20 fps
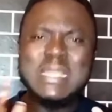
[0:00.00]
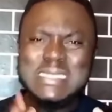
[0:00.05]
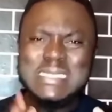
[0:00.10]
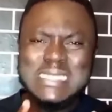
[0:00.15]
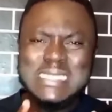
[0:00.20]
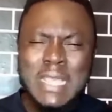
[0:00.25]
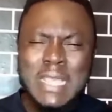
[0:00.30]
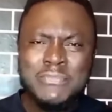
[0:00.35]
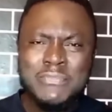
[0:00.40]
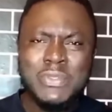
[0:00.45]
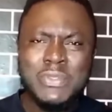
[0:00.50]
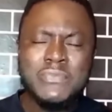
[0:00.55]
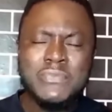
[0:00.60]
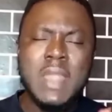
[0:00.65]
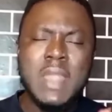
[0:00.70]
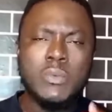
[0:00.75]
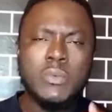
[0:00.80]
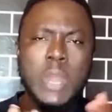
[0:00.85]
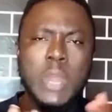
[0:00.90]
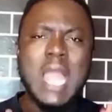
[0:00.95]
when it
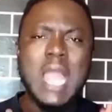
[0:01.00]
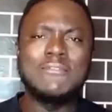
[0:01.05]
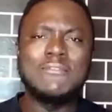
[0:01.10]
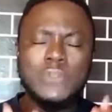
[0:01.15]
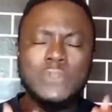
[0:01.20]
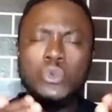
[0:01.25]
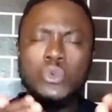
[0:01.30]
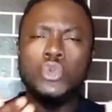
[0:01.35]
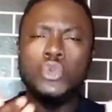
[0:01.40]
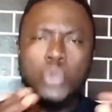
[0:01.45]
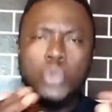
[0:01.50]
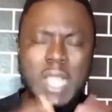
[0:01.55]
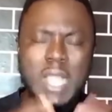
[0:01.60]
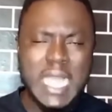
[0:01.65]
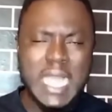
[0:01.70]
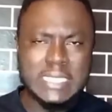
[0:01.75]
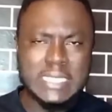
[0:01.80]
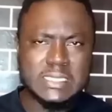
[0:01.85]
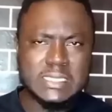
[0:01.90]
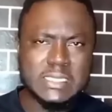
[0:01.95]
comes about
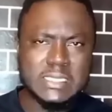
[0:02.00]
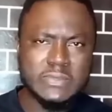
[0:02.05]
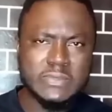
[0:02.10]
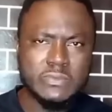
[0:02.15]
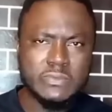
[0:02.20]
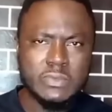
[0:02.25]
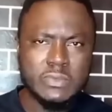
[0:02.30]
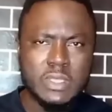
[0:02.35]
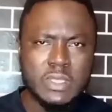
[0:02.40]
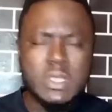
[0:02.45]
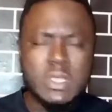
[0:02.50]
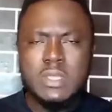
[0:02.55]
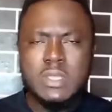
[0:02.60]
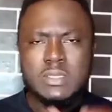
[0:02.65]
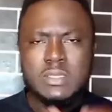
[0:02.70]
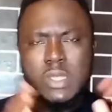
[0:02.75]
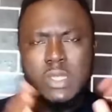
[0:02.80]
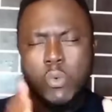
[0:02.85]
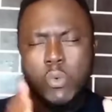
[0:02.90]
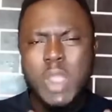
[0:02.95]

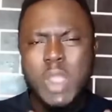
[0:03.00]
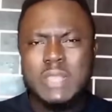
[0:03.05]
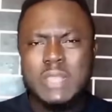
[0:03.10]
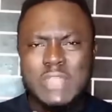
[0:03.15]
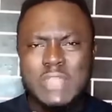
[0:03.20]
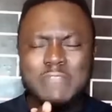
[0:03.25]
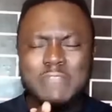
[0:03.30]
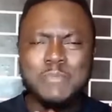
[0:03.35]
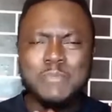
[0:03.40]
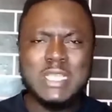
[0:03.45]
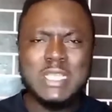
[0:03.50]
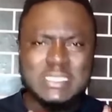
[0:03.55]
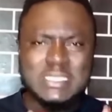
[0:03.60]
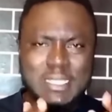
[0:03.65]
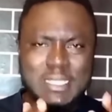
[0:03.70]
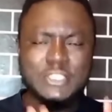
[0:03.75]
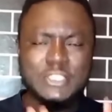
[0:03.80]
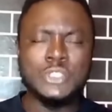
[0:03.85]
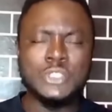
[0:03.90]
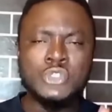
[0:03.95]
a nagging
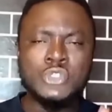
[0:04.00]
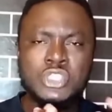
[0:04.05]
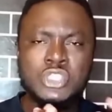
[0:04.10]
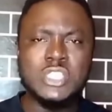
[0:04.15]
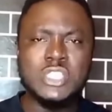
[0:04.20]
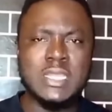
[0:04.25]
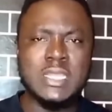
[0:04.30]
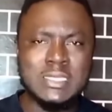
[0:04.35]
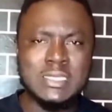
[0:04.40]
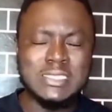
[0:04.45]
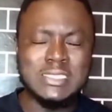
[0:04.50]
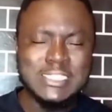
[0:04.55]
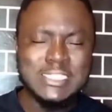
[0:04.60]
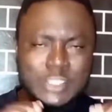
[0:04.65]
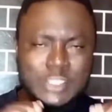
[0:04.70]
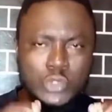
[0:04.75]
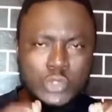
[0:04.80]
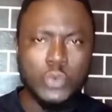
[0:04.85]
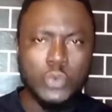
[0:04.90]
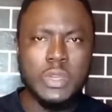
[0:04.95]
wife and
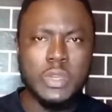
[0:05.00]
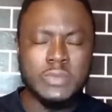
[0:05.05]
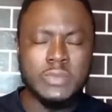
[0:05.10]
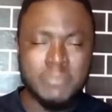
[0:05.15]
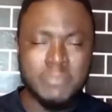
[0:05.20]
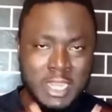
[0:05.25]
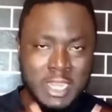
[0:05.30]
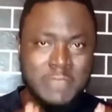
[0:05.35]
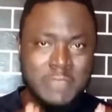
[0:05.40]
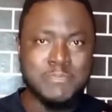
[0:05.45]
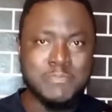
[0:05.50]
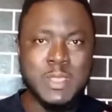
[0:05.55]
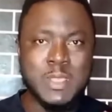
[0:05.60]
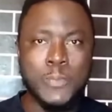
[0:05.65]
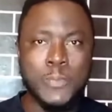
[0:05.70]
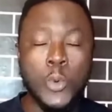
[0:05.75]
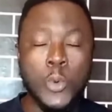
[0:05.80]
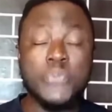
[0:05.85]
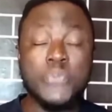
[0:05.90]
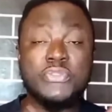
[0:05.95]
a beating
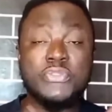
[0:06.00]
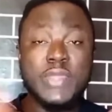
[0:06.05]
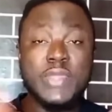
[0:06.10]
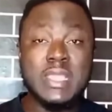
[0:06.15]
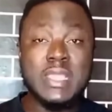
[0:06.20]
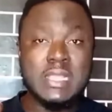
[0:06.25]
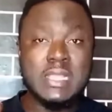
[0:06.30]
husband.